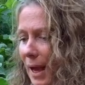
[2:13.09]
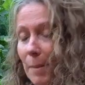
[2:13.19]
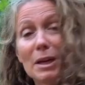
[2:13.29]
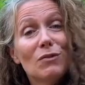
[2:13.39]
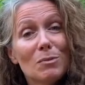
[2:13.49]
I
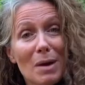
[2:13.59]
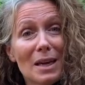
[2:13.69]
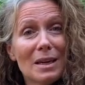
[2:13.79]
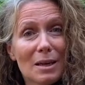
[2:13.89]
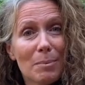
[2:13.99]
mean, if you're
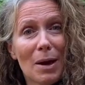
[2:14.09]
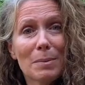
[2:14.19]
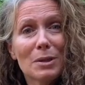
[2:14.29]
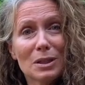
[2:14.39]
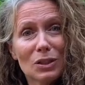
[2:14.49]
making a
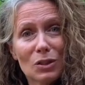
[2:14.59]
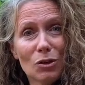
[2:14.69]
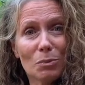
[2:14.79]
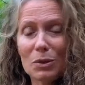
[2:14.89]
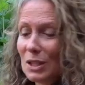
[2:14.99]
pumpkin
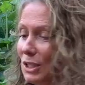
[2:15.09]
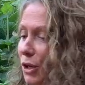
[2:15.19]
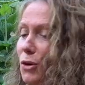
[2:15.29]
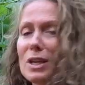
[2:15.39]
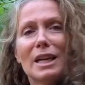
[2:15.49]
soup, there's
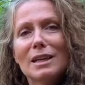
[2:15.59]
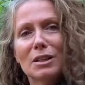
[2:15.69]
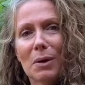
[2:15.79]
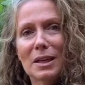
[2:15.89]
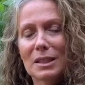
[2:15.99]
no need
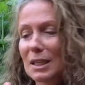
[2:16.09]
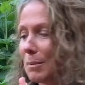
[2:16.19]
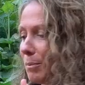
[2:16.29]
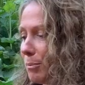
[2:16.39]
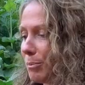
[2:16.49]
to
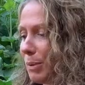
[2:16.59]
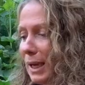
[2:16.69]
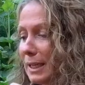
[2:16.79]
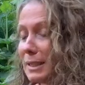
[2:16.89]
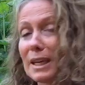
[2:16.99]
actually
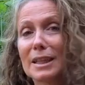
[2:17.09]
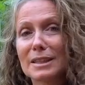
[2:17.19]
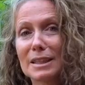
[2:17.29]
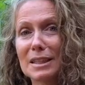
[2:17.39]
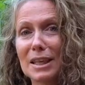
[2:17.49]
peel it and take the
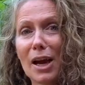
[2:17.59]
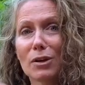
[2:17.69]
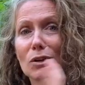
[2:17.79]
seeds out.